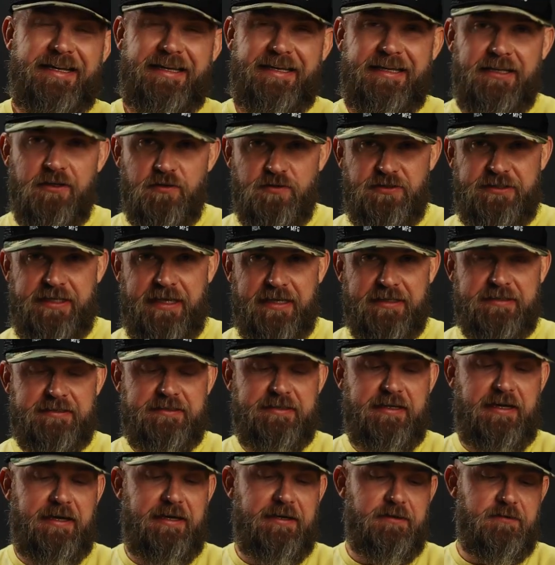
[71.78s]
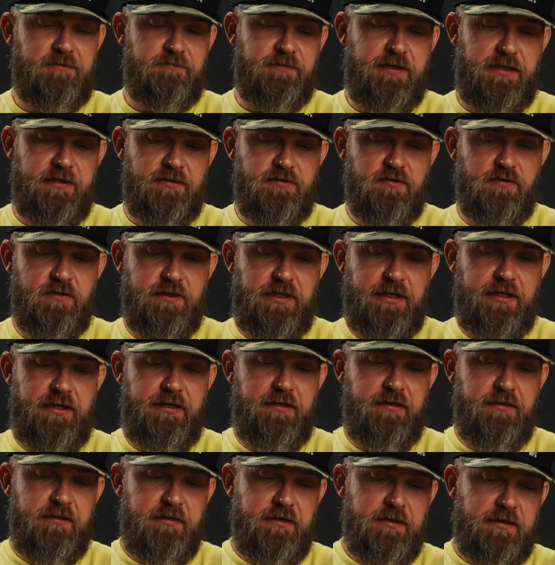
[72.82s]
EOTech style reticle in
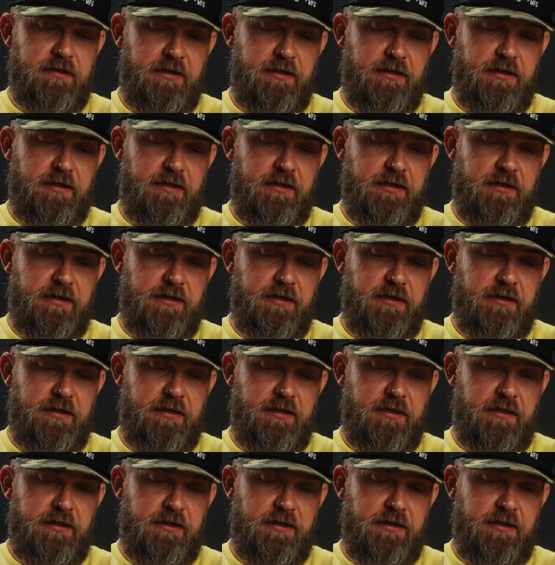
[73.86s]
it.